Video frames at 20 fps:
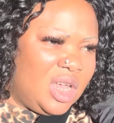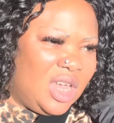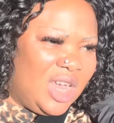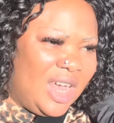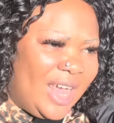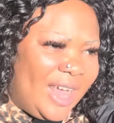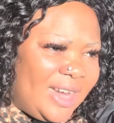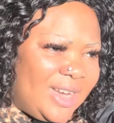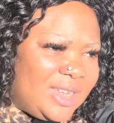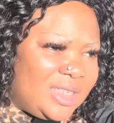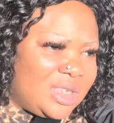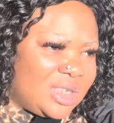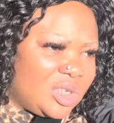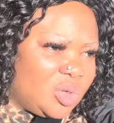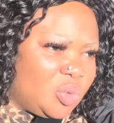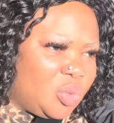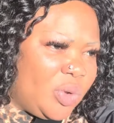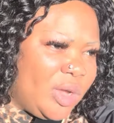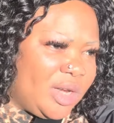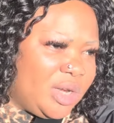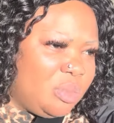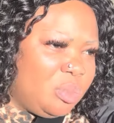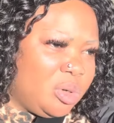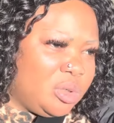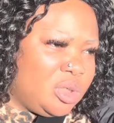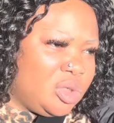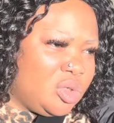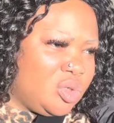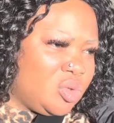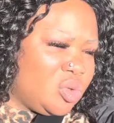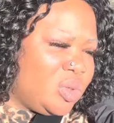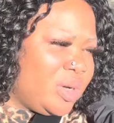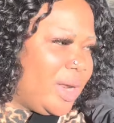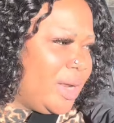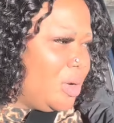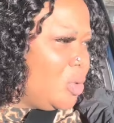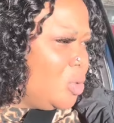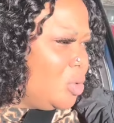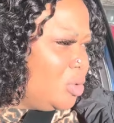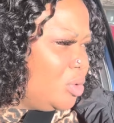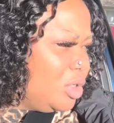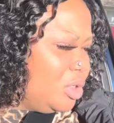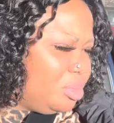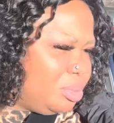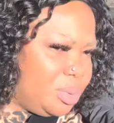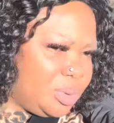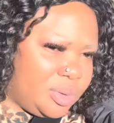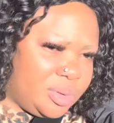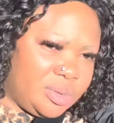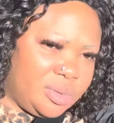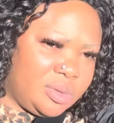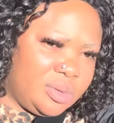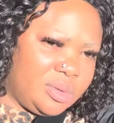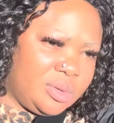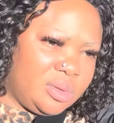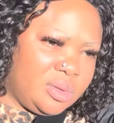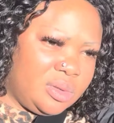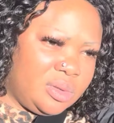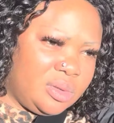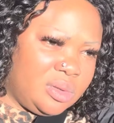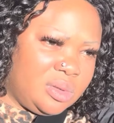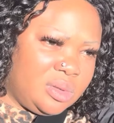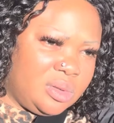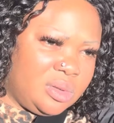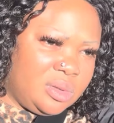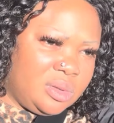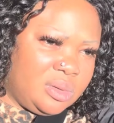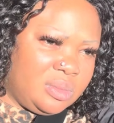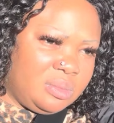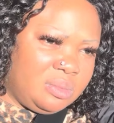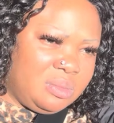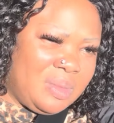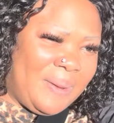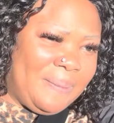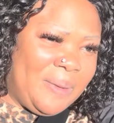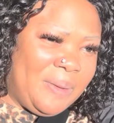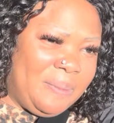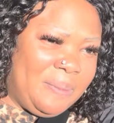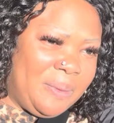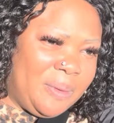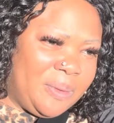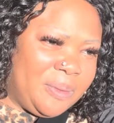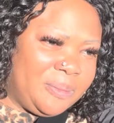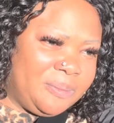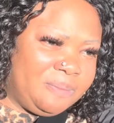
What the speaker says: Anything where anybody so now you go rape. My people.